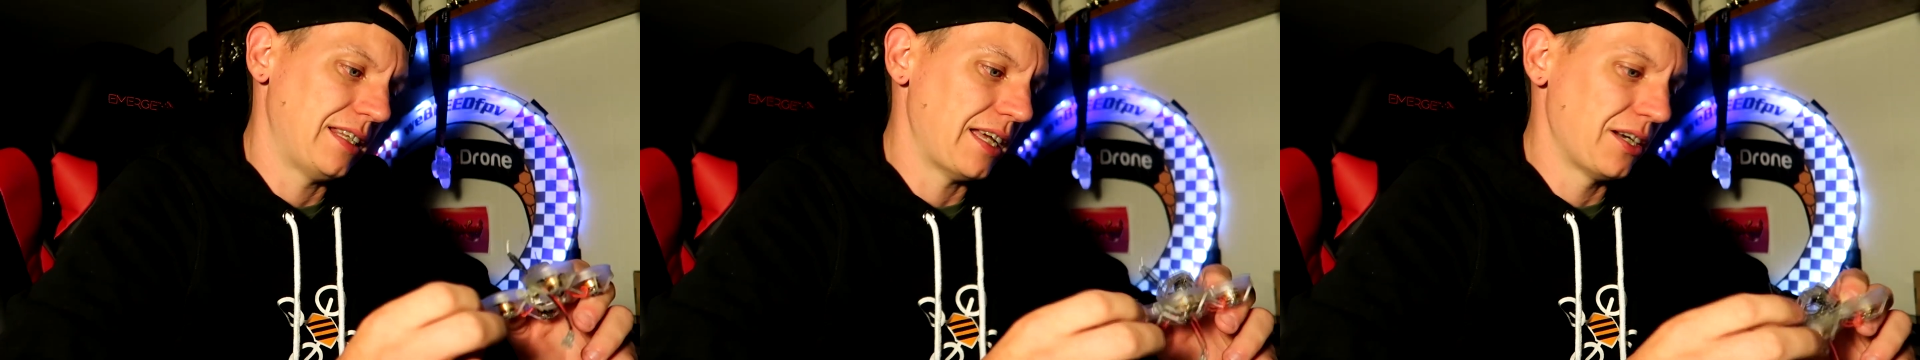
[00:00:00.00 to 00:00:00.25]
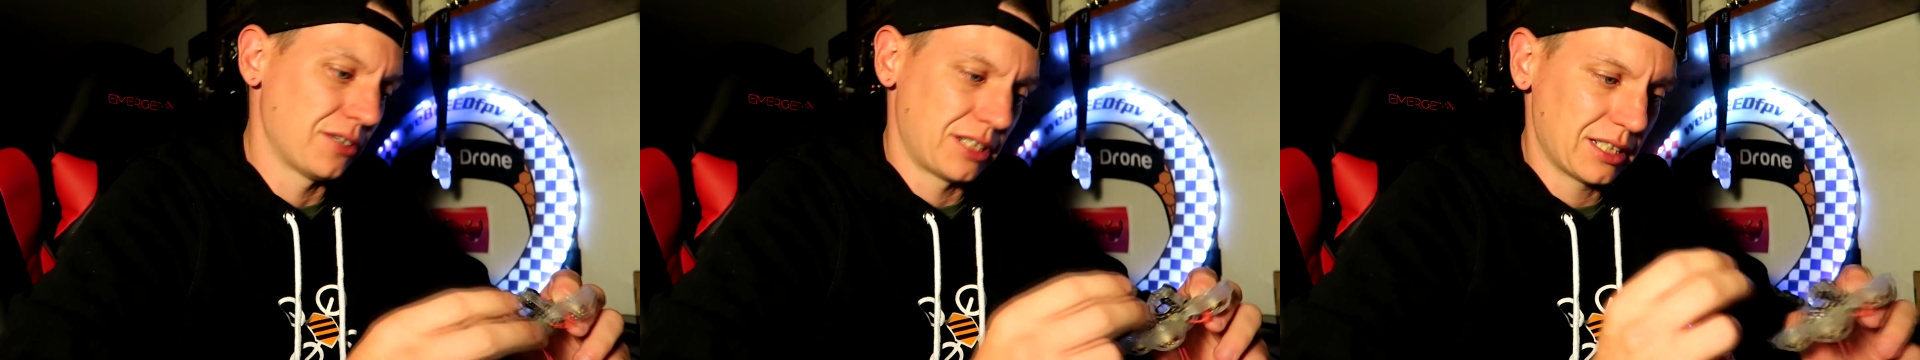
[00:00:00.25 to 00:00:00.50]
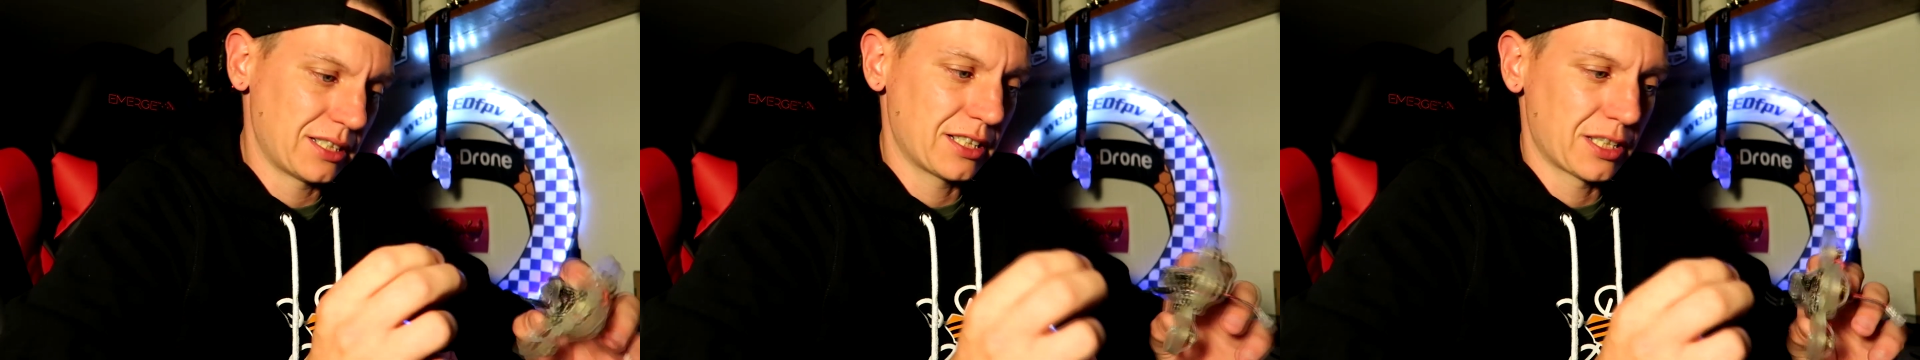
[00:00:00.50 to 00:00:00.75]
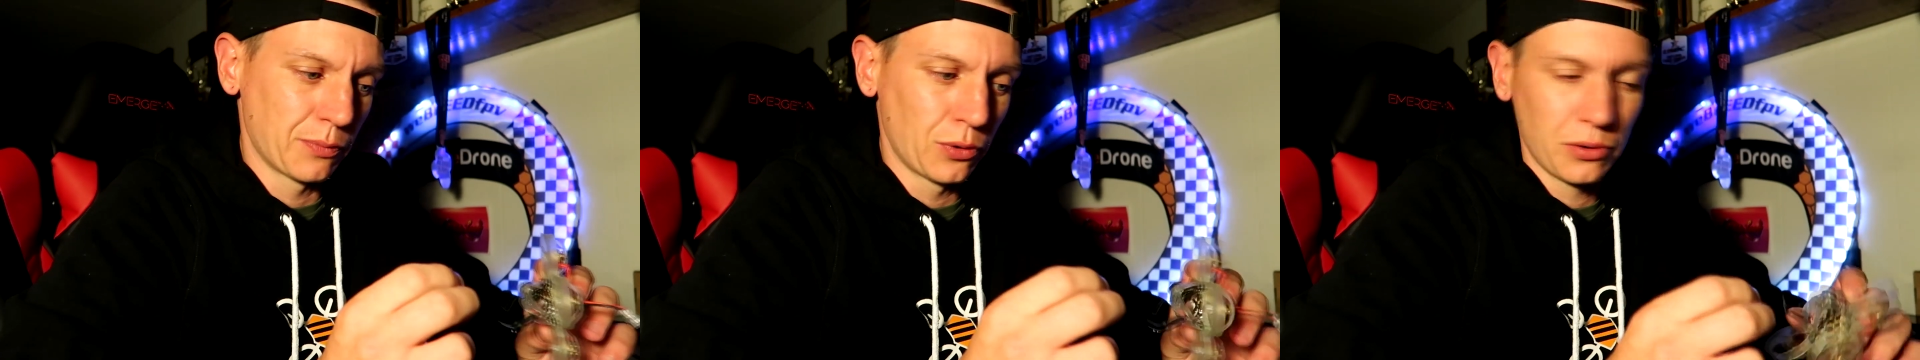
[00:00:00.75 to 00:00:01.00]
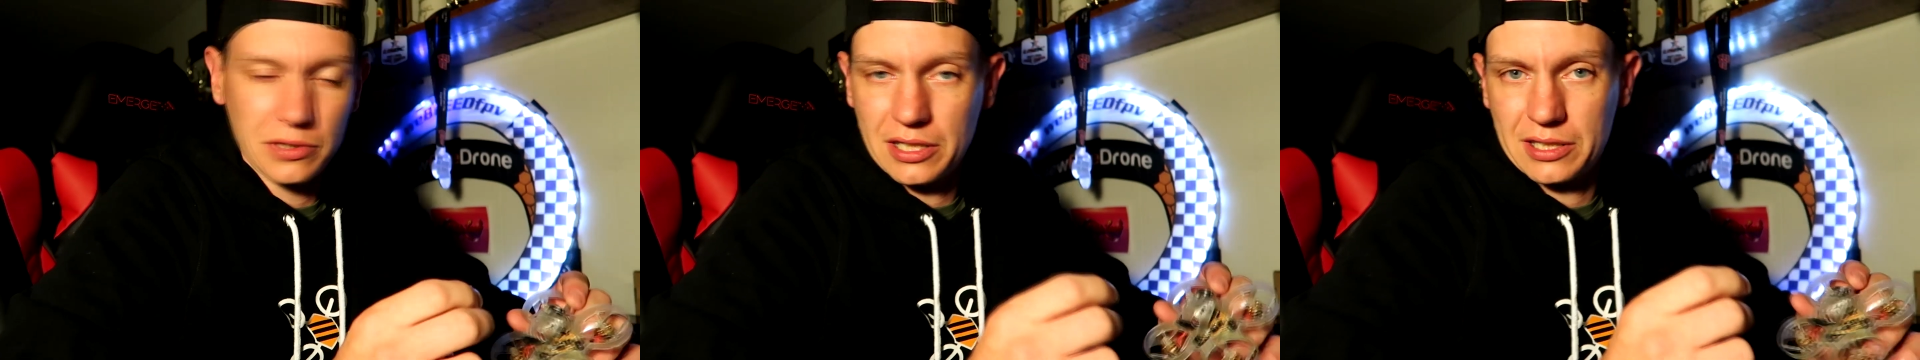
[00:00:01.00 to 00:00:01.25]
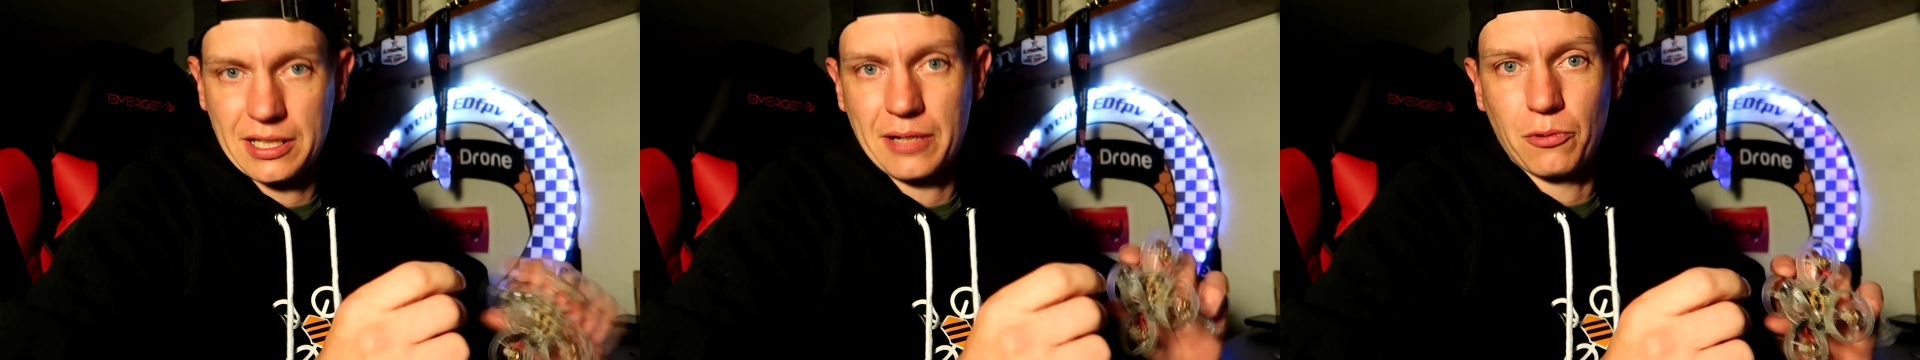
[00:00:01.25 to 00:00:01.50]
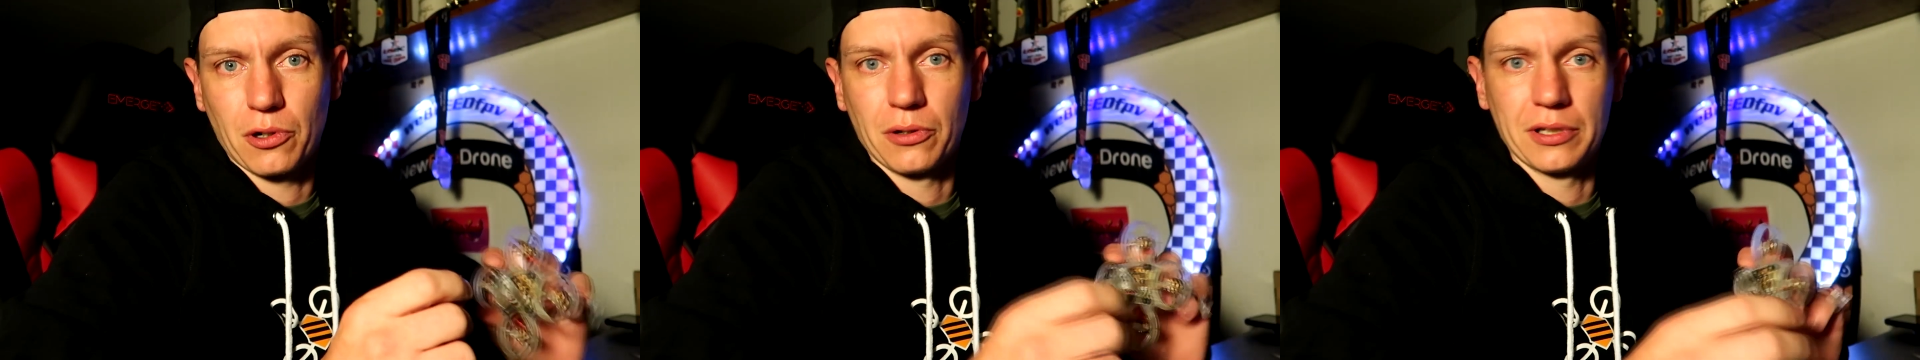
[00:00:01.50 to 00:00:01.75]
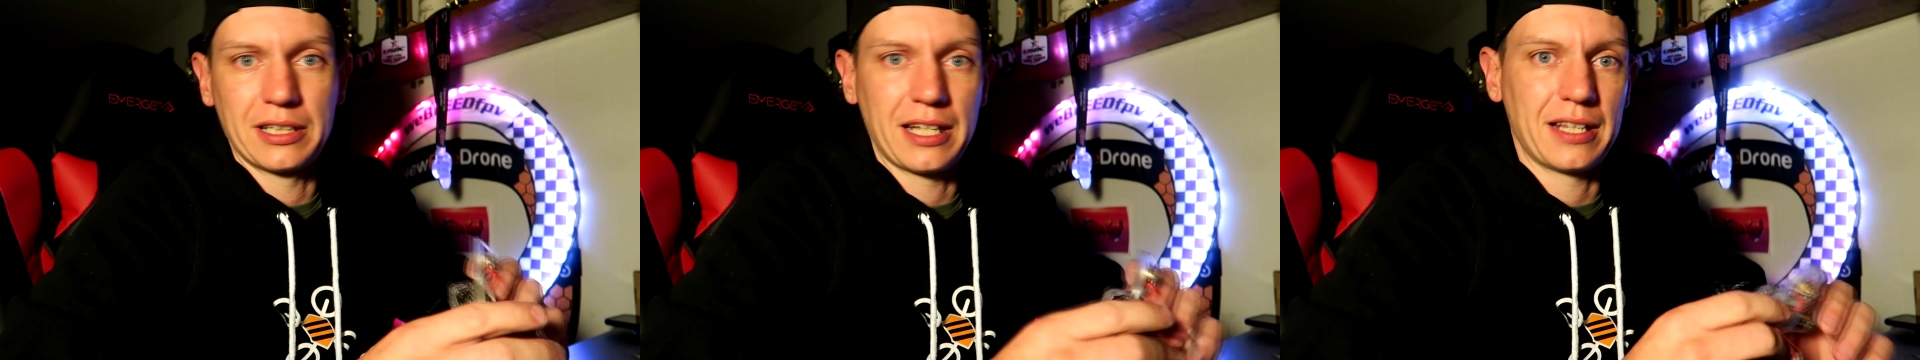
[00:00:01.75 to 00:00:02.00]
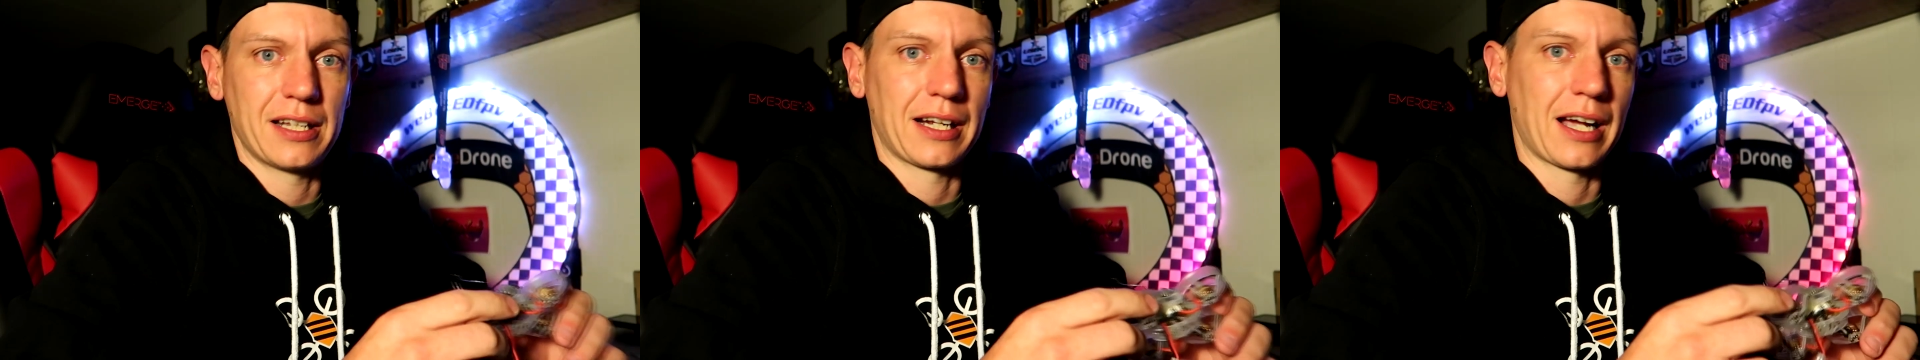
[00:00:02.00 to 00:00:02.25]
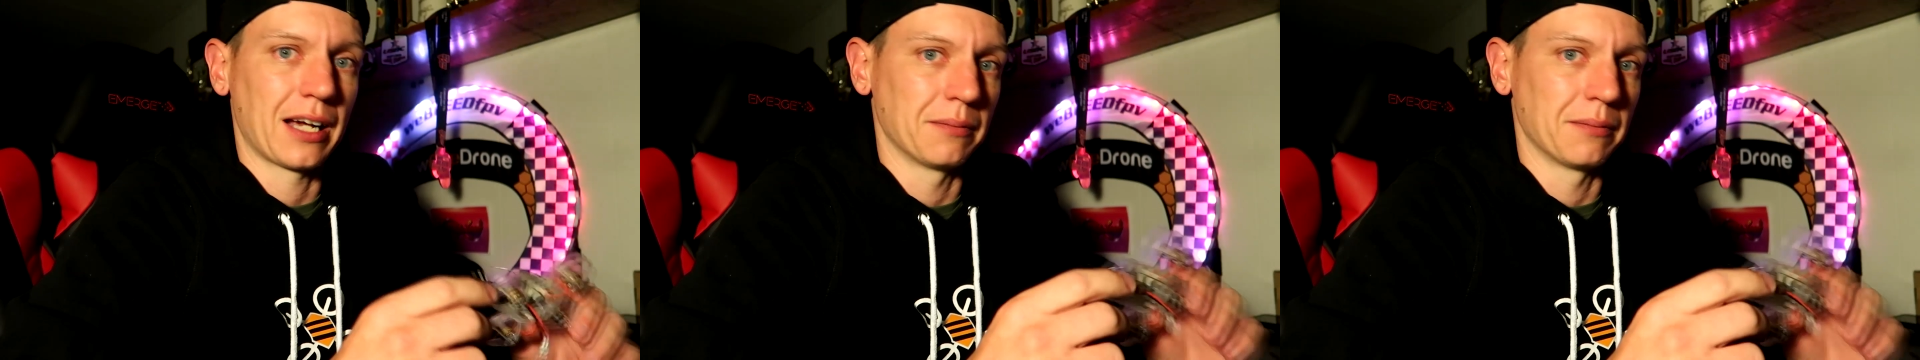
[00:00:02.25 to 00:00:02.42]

They are just as smooth as they were on the day that I got